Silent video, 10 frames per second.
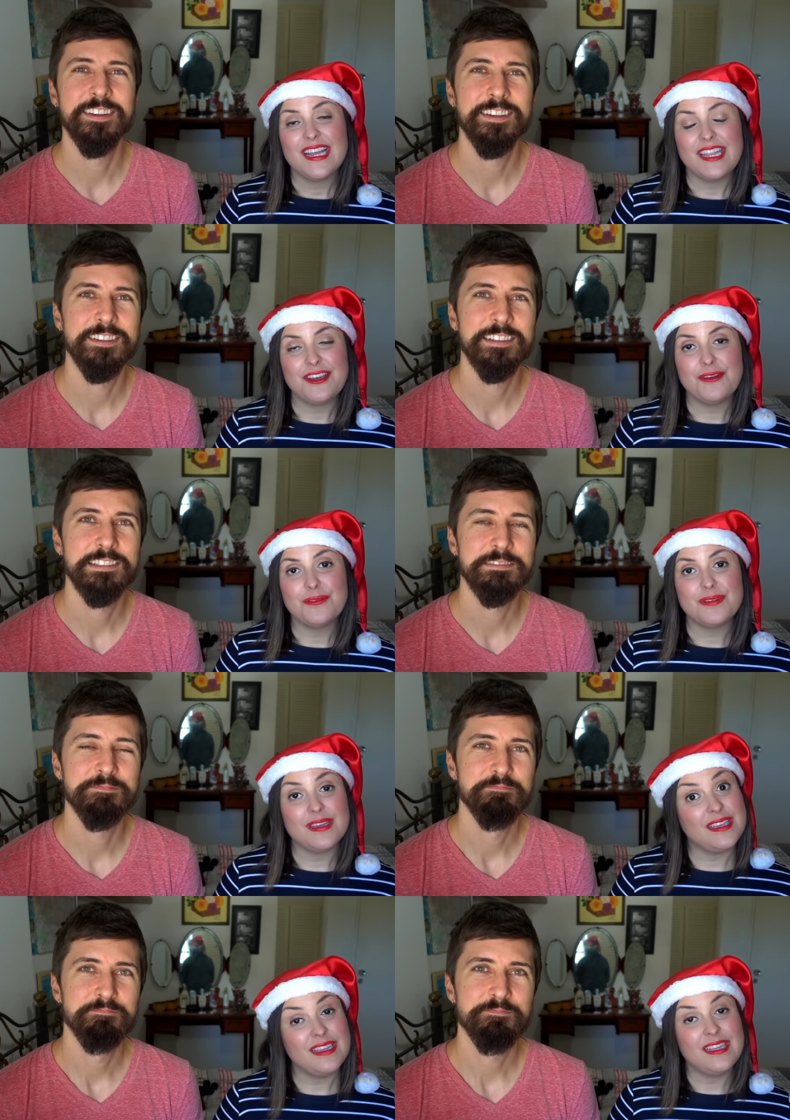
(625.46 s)
Speaker 1: you know,
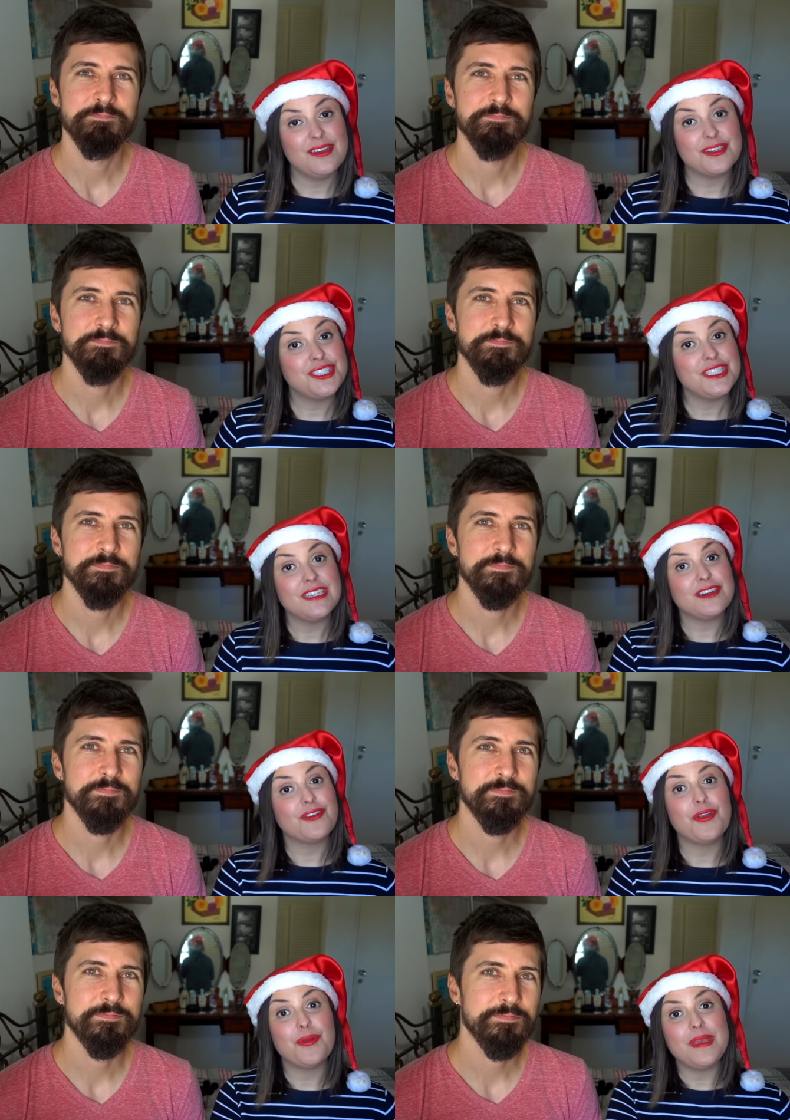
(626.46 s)
he or she are
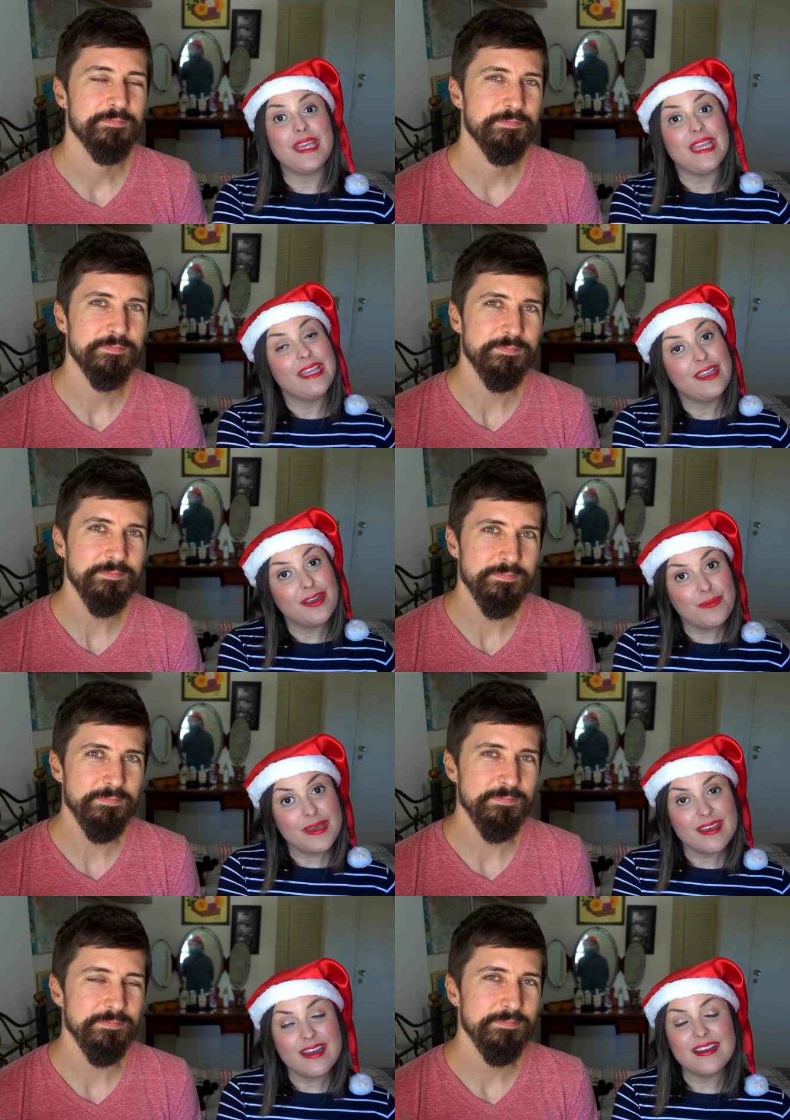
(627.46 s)
going to be here
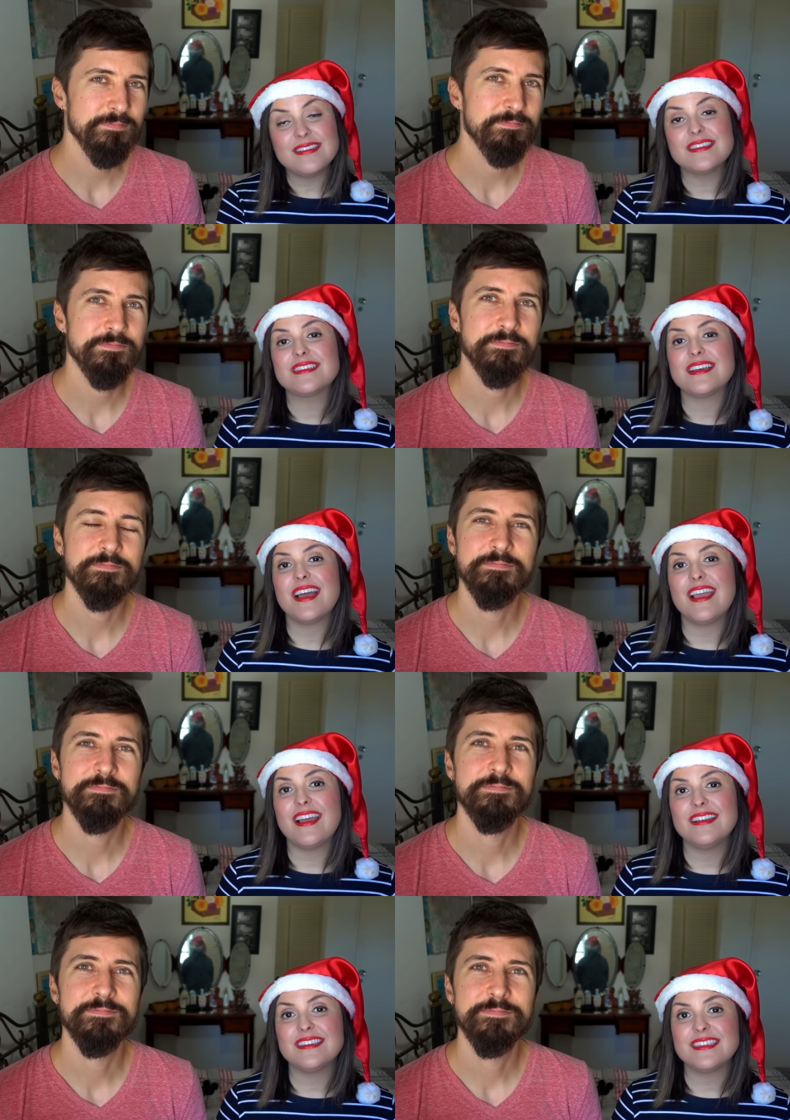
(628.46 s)
with us,
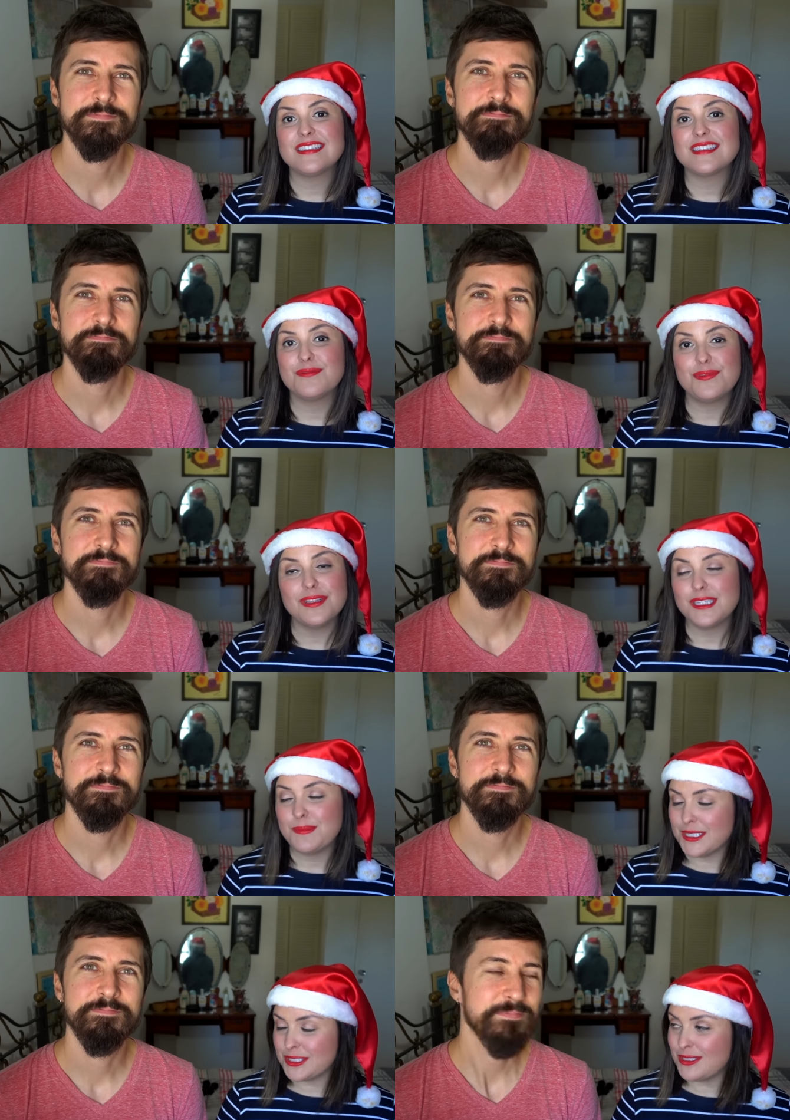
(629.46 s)
and it's really
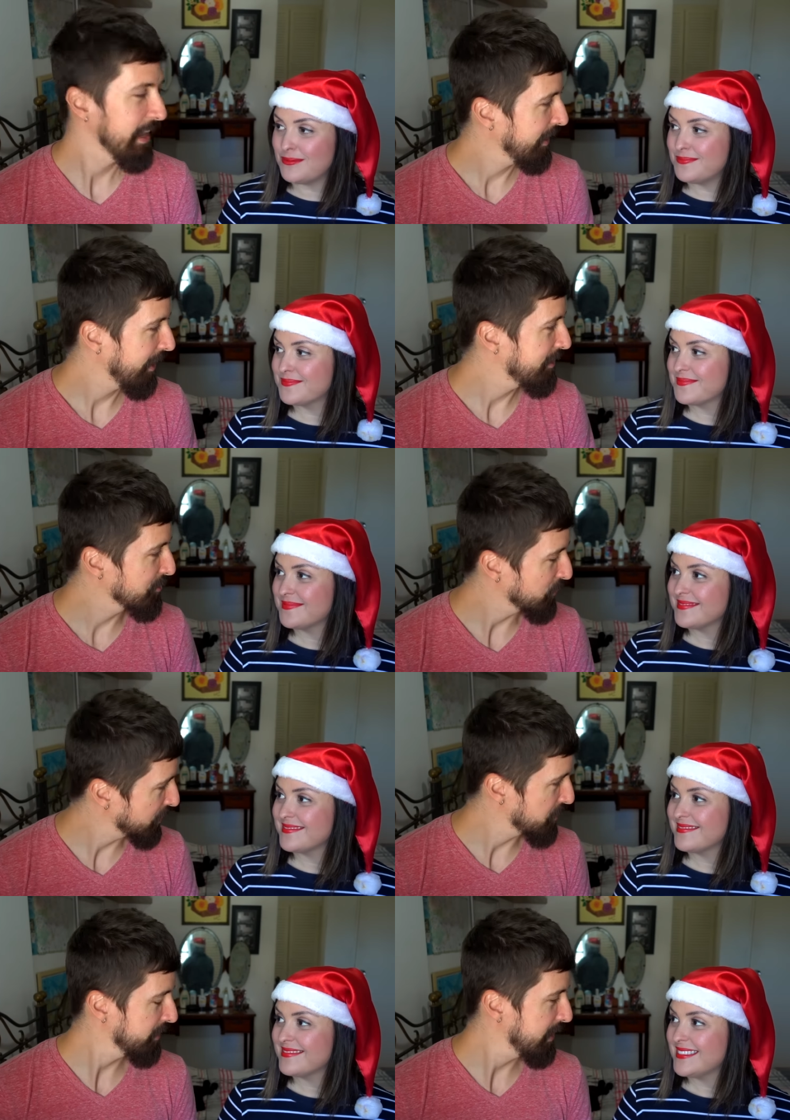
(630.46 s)
special. Yeah,
Speaker 2: they're only
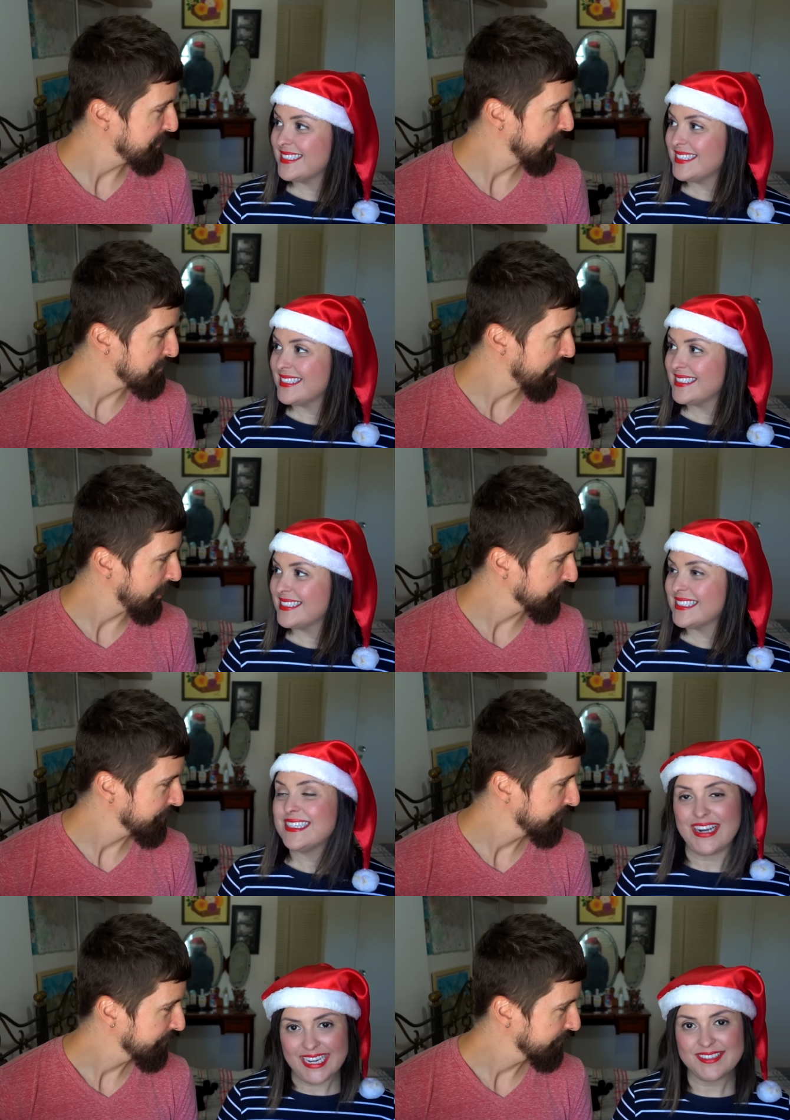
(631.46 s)
going to keep getting better.
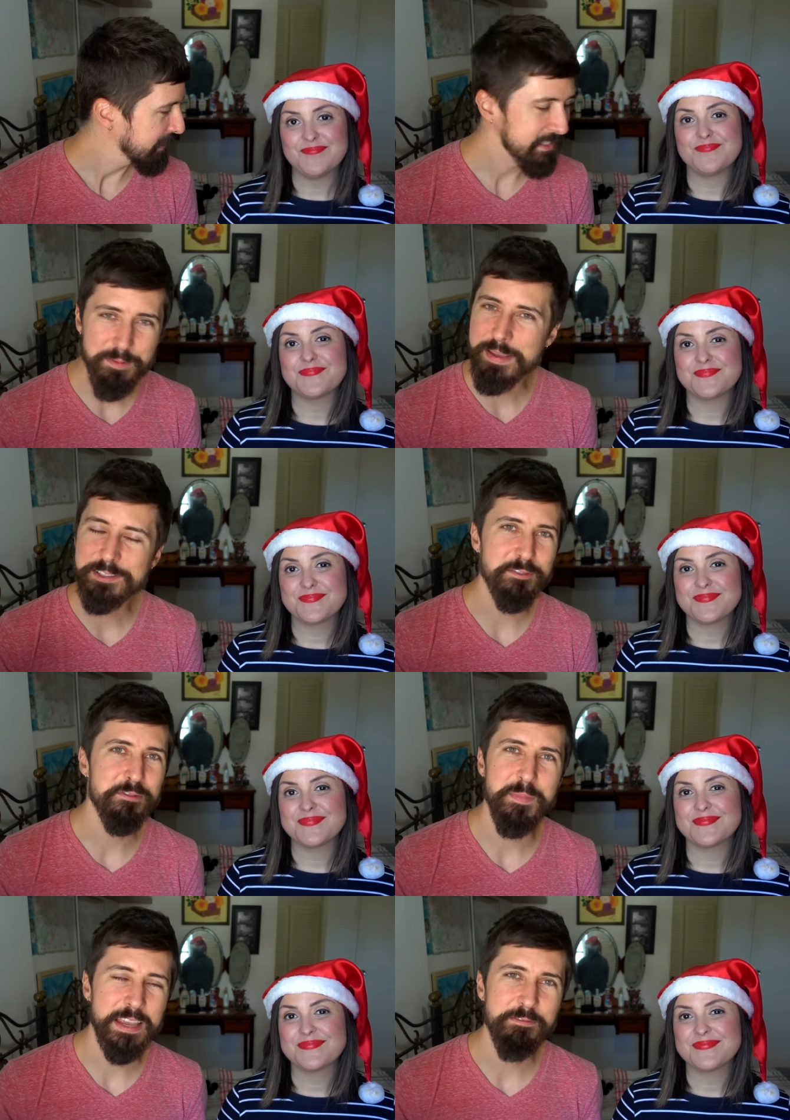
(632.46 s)
Right. Same answer
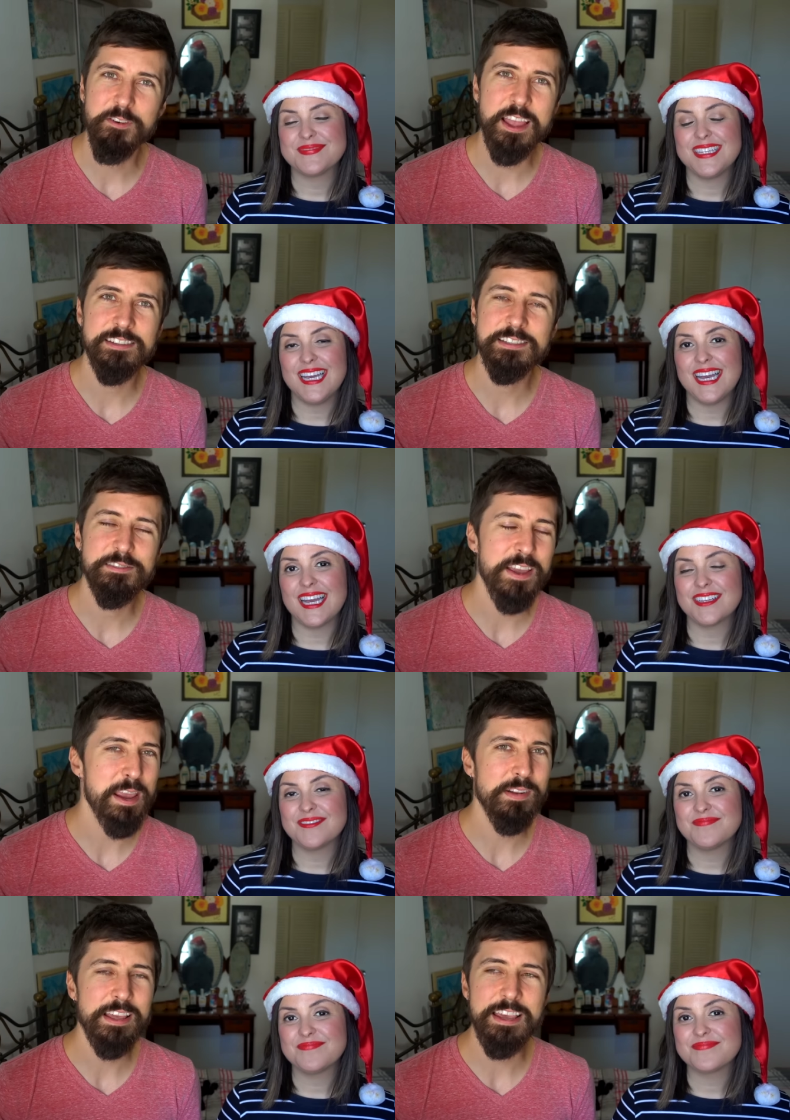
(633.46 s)
from me. Friends, yeah.
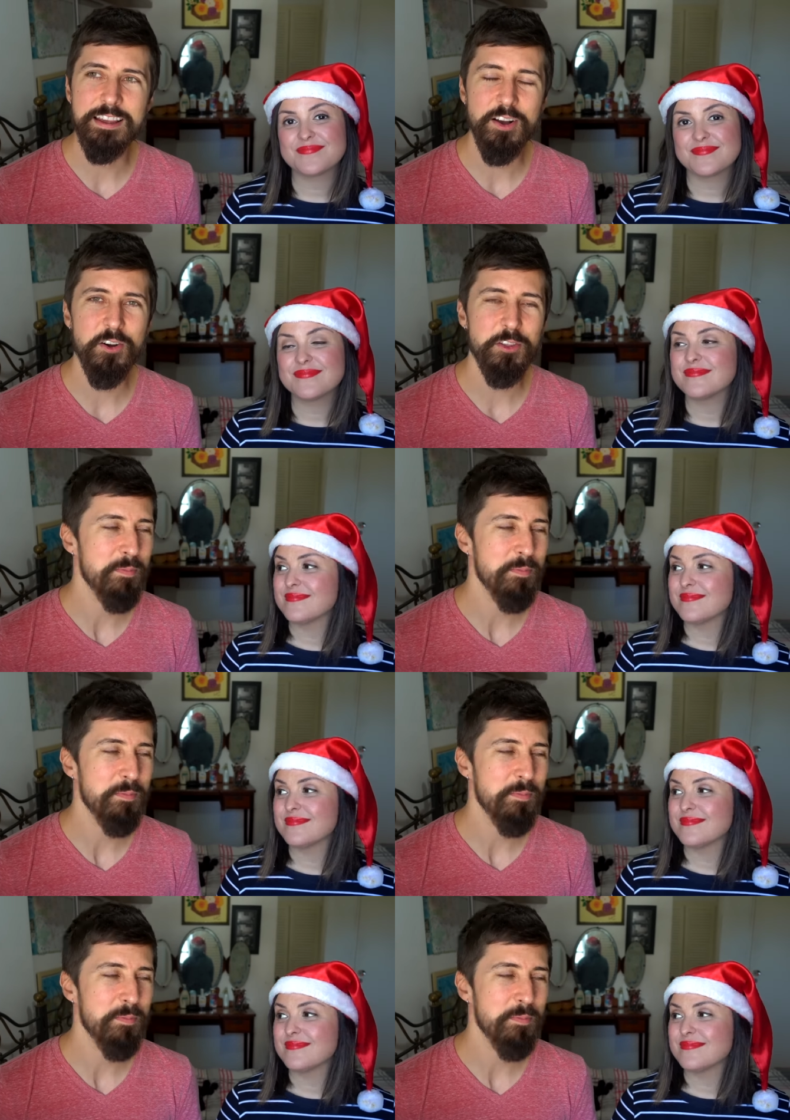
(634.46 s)
family, all